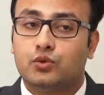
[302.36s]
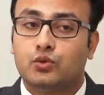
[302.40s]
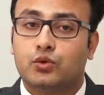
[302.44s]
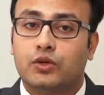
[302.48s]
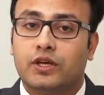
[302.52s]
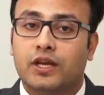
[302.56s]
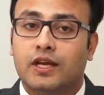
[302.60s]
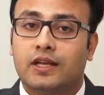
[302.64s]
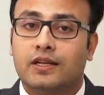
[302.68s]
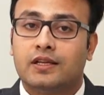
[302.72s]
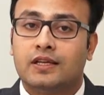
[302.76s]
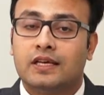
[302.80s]
you
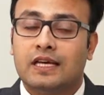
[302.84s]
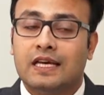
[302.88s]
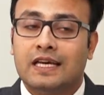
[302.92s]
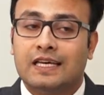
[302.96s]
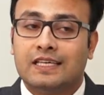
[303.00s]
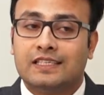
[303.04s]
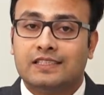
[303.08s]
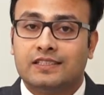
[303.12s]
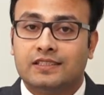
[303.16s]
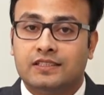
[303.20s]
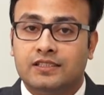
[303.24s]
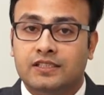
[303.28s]
can
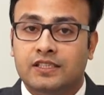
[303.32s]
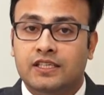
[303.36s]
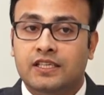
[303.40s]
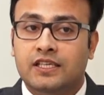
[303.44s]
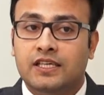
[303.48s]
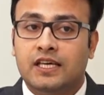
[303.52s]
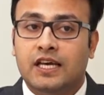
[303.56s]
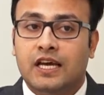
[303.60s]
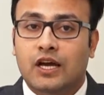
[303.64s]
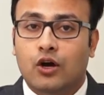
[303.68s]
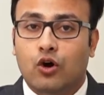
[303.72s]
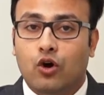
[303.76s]
see
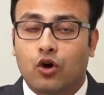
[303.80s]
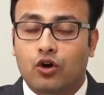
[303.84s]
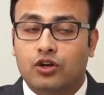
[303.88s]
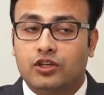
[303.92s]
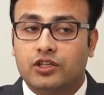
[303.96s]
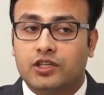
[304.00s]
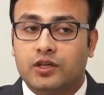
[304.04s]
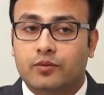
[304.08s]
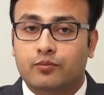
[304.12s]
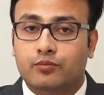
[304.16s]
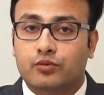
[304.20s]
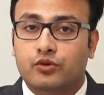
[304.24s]
on
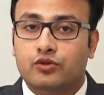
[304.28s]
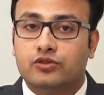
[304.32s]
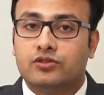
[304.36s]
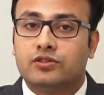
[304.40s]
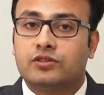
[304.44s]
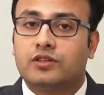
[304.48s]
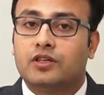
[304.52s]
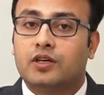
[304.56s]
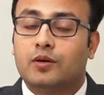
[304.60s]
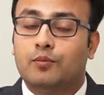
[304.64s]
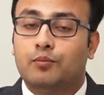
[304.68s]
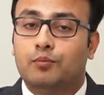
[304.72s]
computer
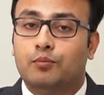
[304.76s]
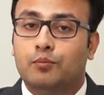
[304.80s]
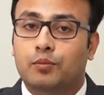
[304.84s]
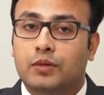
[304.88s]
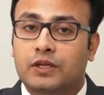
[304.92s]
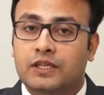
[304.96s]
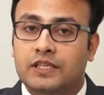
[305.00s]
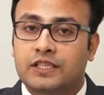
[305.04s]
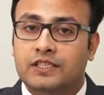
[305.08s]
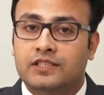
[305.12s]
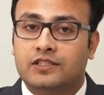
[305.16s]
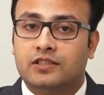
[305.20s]

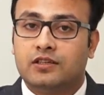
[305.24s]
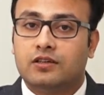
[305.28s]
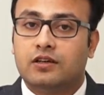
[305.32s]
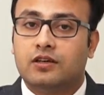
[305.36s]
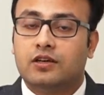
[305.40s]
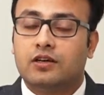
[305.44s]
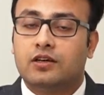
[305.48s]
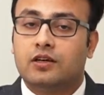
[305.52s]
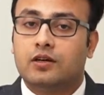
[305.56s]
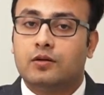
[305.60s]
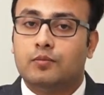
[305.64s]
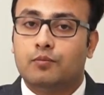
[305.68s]
complete
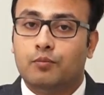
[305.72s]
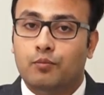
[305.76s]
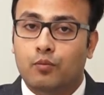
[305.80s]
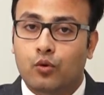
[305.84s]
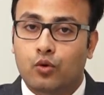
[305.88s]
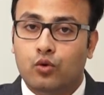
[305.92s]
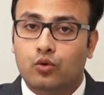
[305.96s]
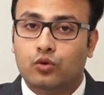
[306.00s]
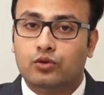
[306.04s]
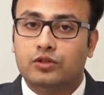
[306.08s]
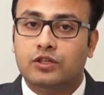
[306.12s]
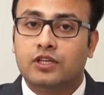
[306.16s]

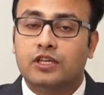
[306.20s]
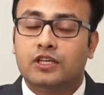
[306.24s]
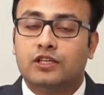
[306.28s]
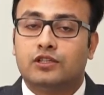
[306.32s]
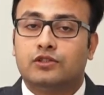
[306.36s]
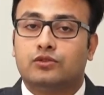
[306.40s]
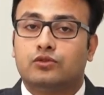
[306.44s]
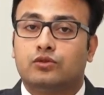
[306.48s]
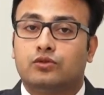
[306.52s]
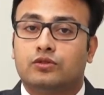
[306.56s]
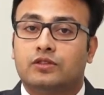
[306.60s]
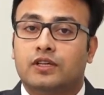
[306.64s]
bone
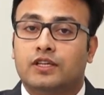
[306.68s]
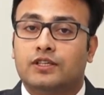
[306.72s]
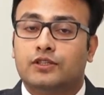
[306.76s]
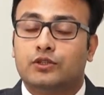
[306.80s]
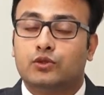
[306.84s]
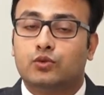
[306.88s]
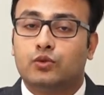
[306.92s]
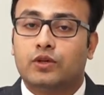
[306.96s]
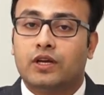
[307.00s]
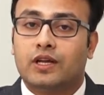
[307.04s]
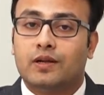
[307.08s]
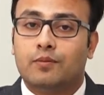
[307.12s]
so that
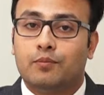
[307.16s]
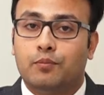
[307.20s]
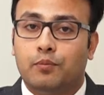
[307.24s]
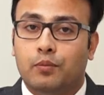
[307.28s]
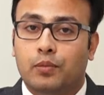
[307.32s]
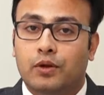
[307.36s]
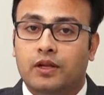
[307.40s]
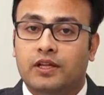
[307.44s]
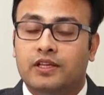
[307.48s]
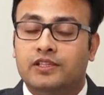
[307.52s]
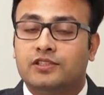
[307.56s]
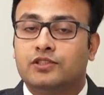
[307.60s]
you can
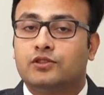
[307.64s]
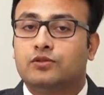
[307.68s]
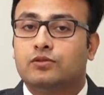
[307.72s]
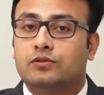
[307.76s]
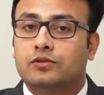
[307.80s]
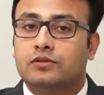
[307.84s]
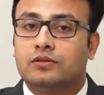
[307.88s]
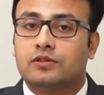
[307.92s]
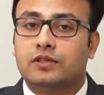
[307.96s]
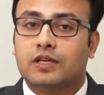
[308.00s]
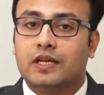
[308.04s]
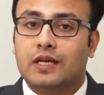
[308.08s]
place
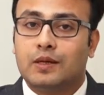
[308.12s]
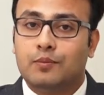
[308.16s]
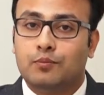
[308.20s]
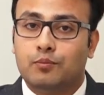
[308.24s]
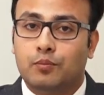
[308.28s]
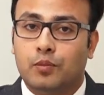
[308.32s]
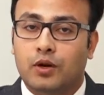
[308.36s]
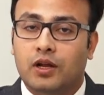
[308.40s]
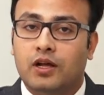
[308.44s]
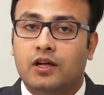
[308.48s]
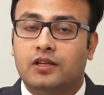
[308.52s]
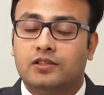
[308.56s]
your
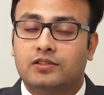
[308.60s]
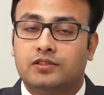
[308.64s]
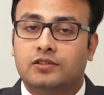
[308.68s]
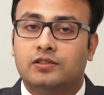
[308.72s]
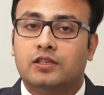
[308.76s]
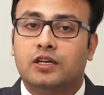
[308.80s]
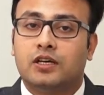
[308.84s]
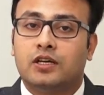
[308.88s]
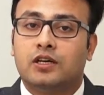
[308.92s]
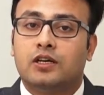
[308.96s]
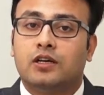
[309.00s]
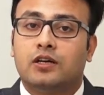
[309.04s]
implants
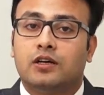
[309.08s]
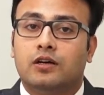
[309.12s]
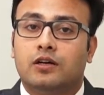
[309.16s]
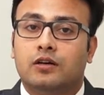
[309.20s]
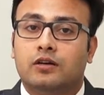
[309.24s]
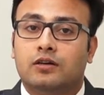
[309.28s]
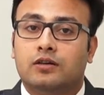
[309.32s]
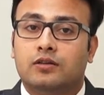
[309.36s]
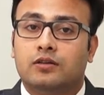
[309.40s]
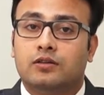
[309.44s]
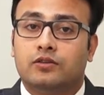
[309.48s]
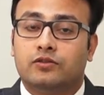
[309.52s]

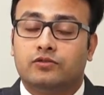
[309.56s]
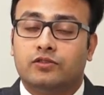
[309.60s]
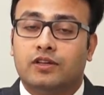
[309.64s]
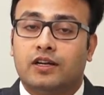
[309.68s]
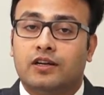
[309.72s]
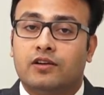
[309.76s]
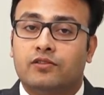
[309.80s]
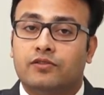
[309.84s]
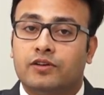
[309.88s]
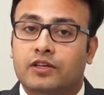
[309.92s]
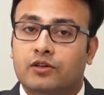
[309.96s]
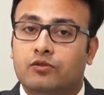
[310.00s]
that
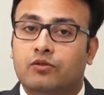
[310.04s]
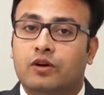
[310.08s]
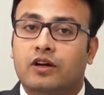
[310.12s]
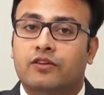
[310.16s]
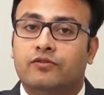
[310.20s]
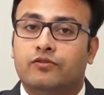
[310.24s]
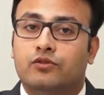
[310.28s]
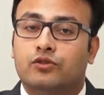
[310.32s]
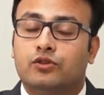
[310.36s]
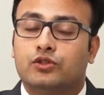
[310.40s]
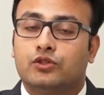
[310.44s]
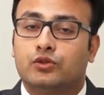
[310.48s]
are required
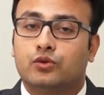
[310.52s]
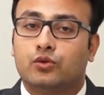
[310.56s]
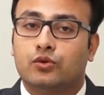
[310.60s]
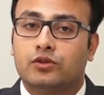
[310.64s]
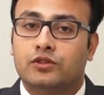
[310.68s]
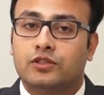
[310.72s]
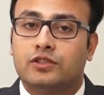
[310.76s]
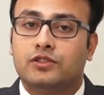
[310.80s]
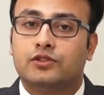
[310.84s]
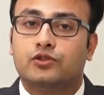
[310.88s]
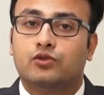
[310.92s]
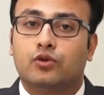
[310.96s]
for
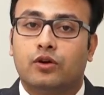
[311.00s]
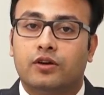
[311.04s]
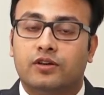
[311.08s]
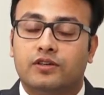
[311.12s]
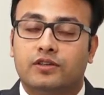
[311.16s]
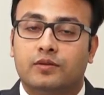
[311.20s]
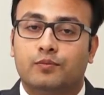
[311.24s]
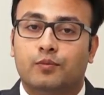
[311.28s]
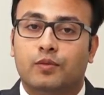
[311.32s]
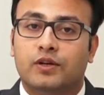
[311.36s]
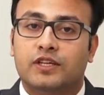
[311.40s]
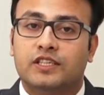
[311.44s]
shoulder joint
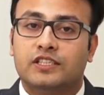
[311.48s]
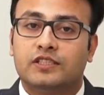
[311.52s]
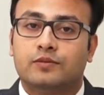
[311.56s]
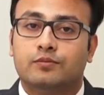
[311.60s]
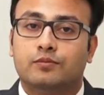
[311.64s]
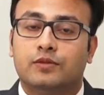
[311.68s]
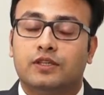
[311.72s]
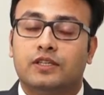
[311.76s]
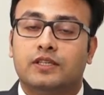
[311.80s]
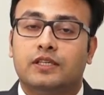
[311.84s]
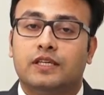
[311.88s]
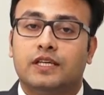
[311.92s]

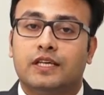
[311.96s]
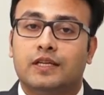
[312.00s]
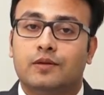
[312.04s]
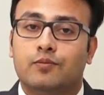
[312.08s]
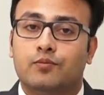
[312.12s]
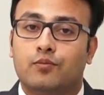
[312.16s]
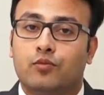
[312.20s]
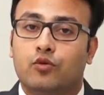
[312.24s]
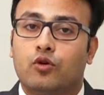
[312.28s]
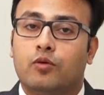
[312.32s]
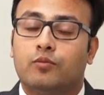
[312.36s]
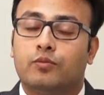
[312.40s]
replacement in
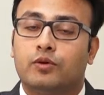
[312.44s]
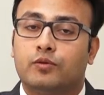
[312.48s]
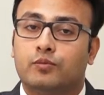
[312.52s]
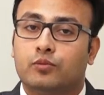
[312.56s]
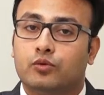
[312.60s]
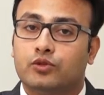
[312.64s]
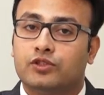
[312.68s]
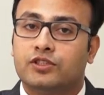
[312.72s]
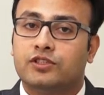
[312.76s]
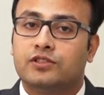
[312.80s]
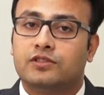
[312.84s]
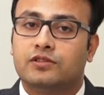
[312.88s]
proper
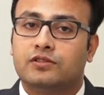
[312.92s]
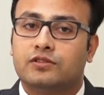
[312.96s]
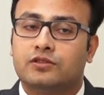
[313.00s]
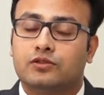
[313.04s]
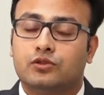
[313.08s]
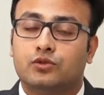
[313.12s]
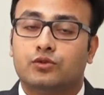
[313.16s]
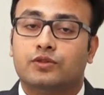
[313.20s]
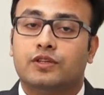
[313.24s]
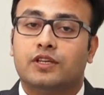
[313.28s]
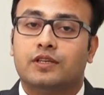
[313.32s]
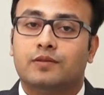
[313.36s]
position
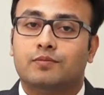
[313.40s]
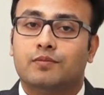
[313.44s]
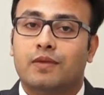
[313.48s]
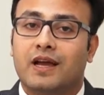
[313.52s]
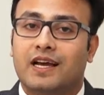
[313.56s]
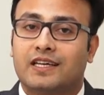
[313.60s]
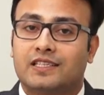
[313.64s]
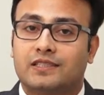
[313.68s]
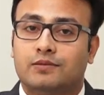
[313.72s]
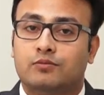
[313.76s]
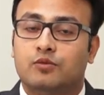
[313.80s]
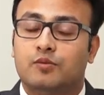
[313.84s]
to get
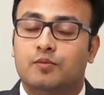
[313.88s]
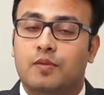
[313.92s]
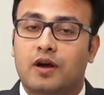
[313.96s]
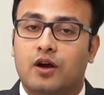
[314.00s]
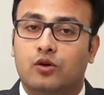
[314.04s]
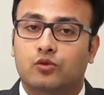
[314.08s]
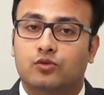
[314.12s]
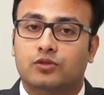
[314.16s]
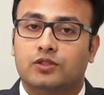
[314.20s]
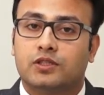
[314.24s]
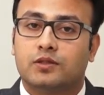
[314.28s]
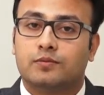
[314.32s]
maximum
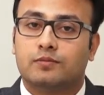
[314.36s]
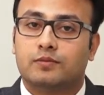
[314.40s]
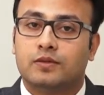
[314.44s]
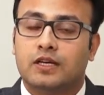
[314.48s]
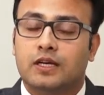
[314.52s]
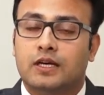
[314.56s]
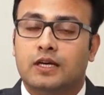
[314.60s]
outcome.